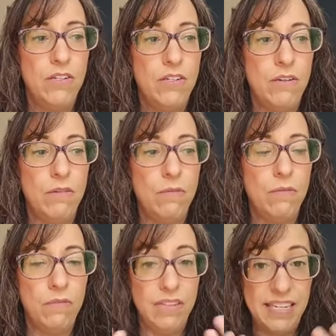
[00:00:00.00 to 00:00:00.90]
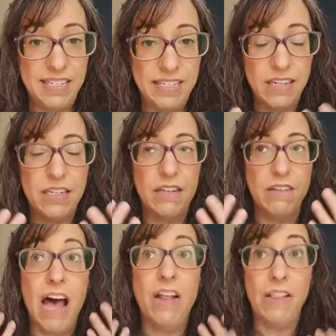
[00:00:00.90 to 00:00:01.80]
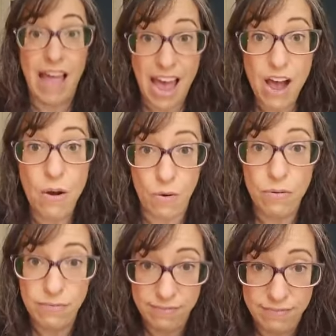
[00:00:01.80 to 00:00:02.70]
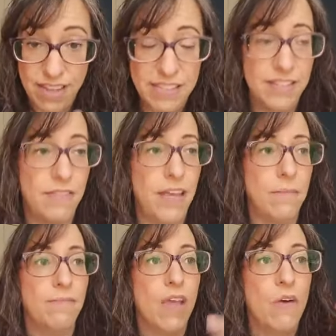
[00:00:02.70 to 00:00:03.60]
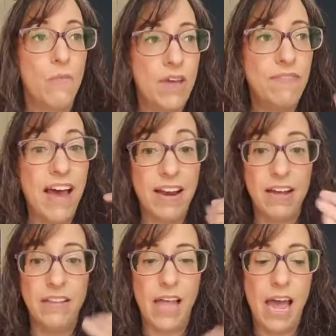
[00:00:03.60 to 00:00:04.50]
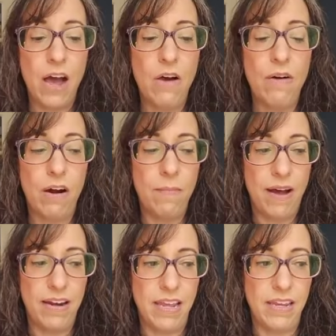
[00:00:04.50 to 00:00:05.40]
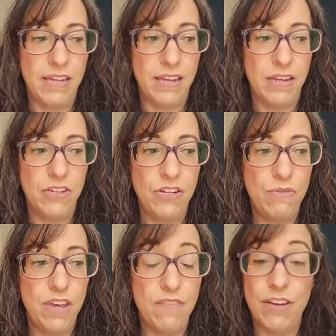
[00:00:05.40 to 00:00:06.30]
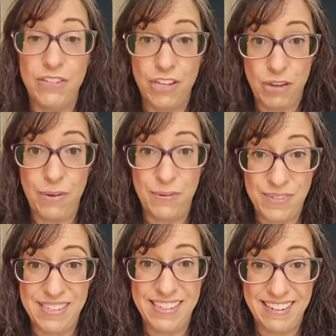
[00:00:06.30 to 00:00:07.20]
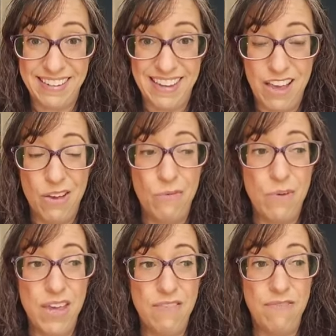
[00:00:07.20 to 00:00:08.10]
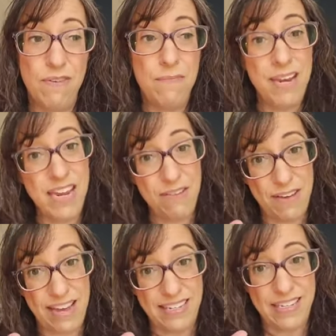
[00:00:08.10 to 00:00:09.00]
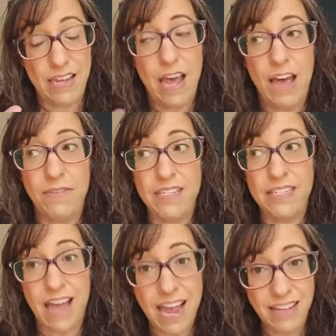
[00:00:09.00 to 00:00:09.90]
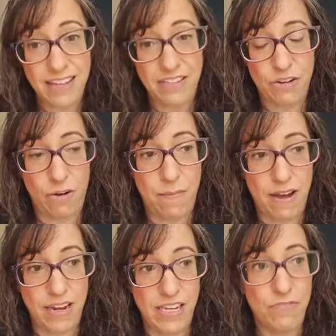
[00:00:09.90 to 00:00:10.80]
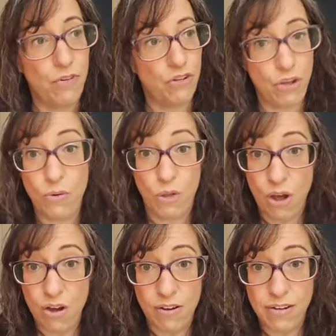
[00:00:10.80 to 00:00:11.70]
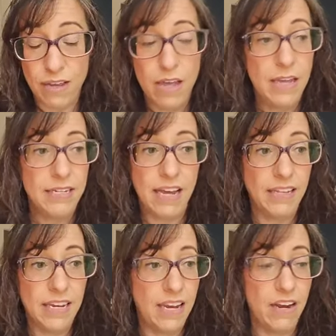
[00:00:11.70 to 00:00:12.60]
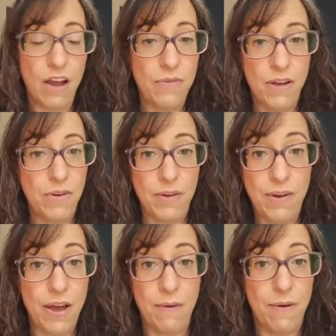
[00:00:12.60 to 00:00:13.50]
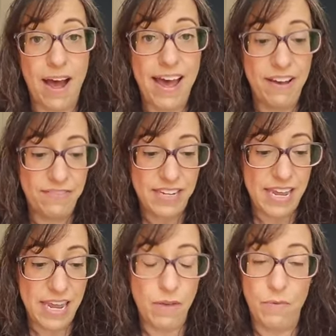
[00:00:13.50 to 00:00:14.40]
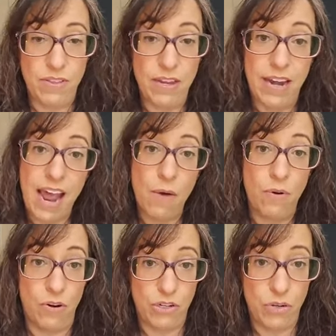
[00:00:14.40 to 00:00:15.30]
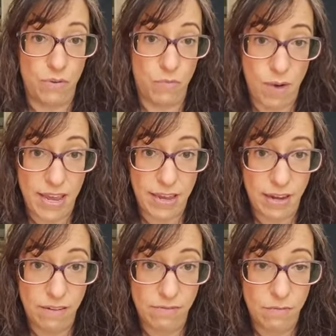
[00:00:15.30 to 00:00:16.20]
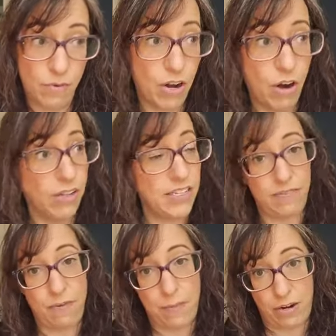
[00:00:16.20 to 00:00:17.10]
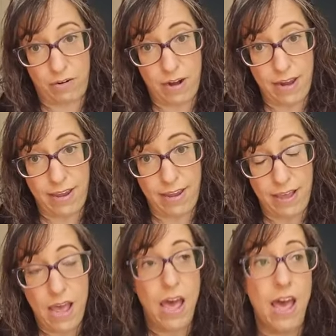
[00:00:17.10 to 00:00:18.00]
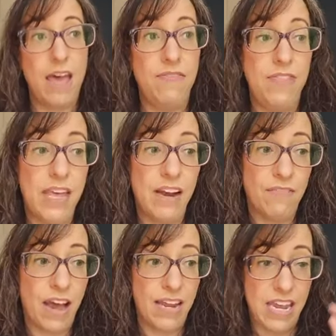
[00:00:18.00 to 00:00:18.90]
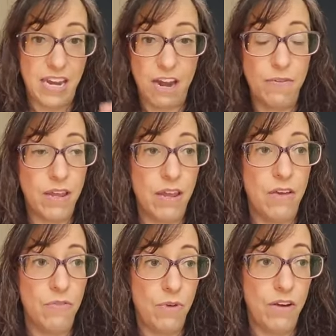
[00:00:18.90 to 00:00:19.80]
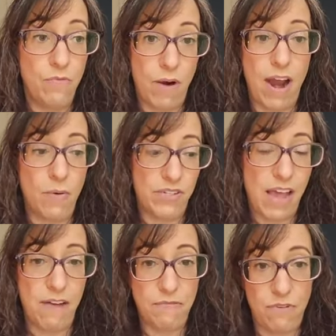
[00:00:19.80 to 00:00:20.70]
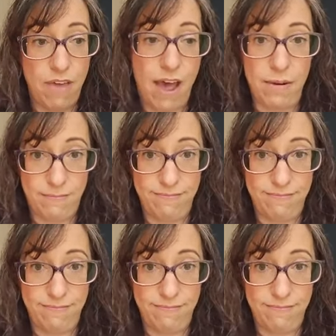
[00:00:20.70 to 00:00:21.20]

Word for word: to list to allow that's the thing we've got to allow our body to give us cues we've many of us have silenced our bodies for so long telling it oh no no no i have to eat within an hour or two of waking regardless if i'm hungry and then i've got to eat every 3 to 4 hours after that